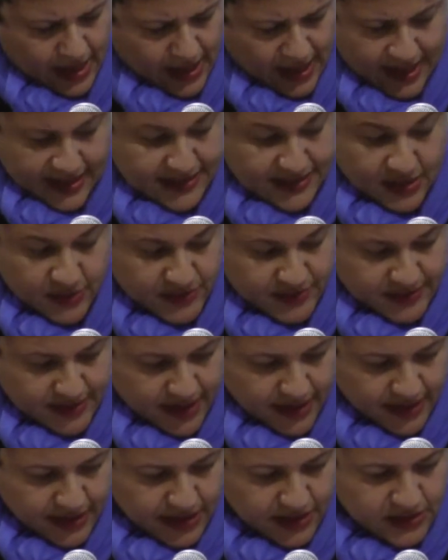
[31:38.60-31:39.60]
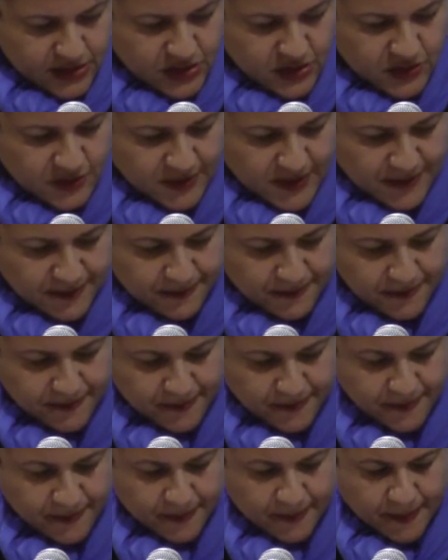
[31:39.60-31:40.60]
As he was dying, excuse me.
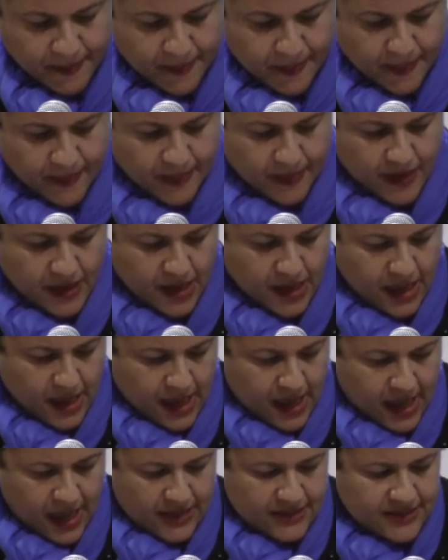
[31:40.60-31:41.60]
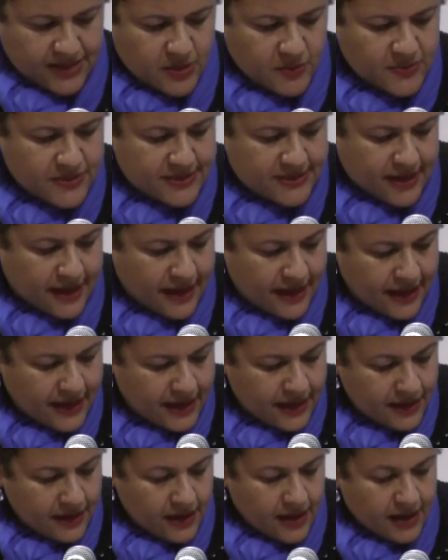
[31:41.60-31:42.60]
As he was
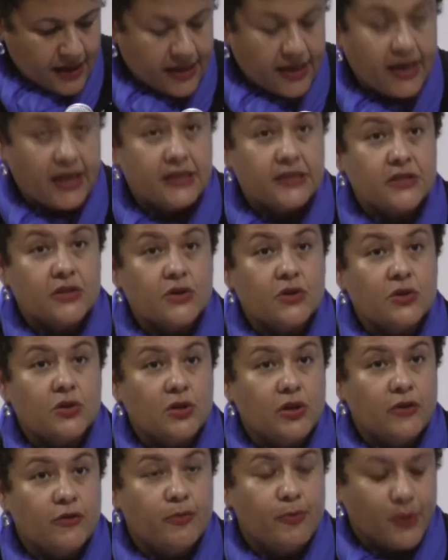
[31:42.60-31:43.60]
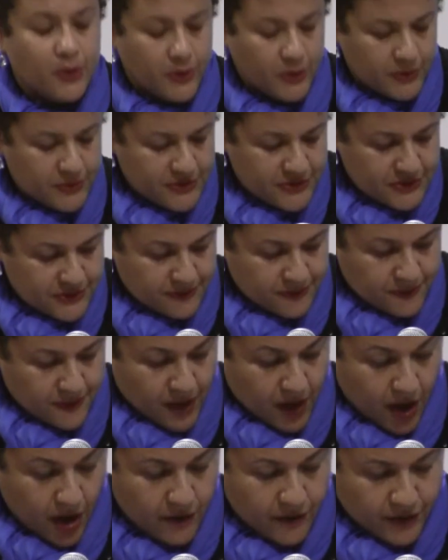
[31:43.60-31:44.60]
dying, a canticle of birds
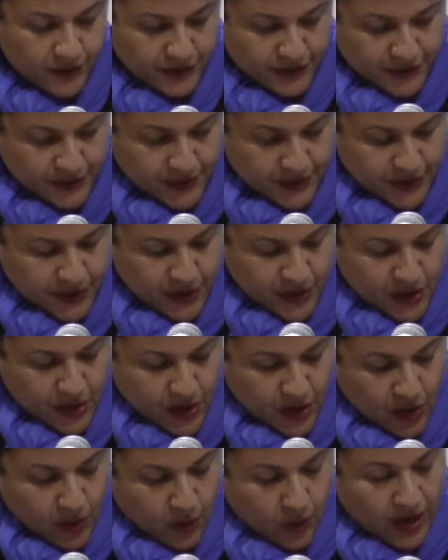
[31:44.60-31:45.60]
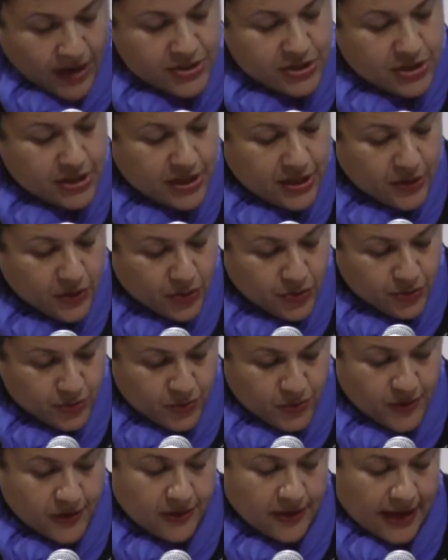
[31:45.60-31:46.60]
hovered, watching
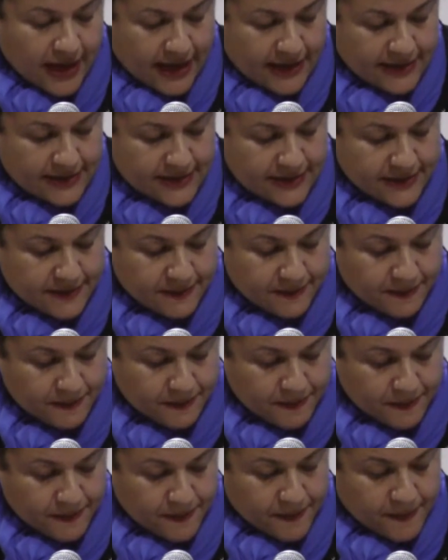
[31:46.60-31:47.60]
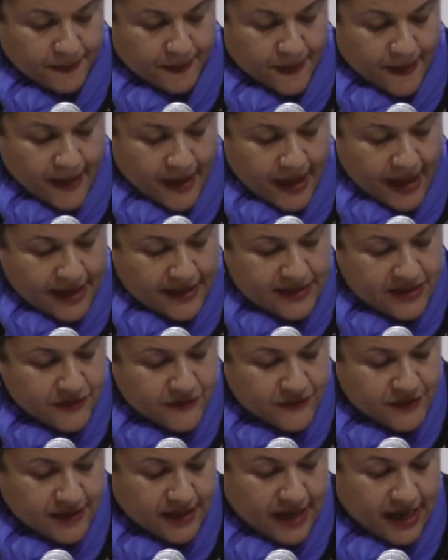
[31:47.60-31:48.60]
through the glass, as
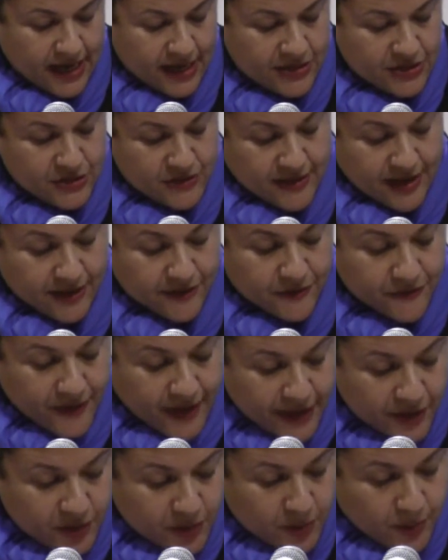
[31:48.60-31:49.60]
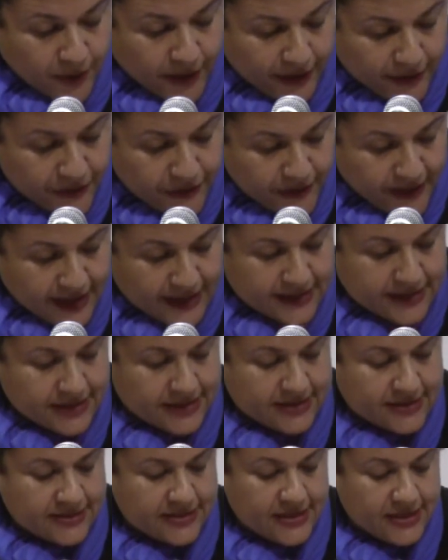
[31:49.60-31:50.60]
if to catch that final breath and
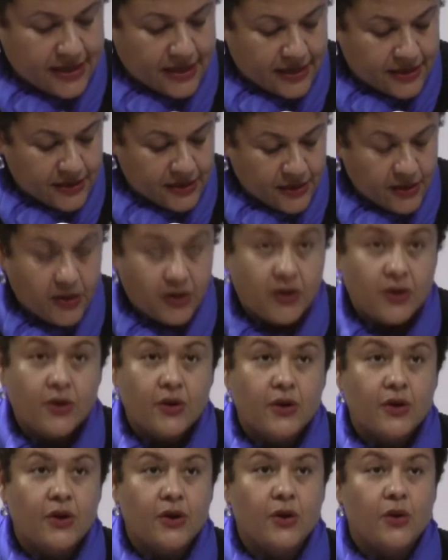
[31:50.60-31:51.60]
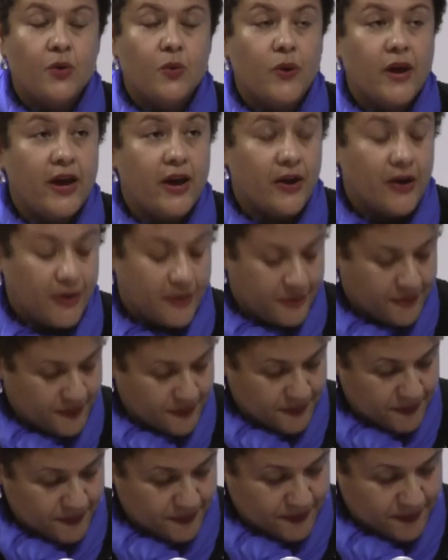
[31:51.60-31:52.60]
sing it. Where?
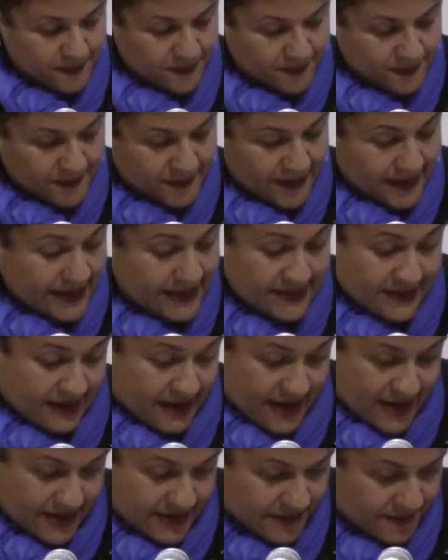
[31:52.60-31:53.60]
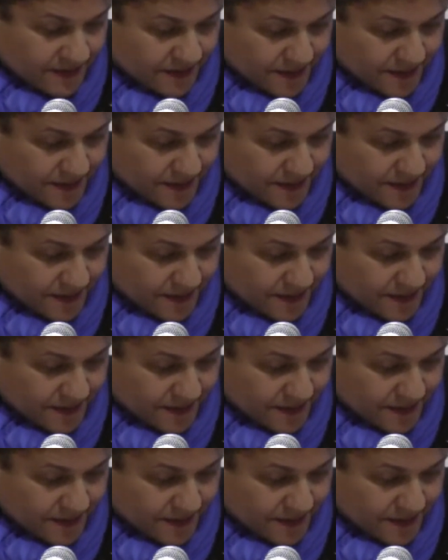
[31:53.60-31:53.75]
He died.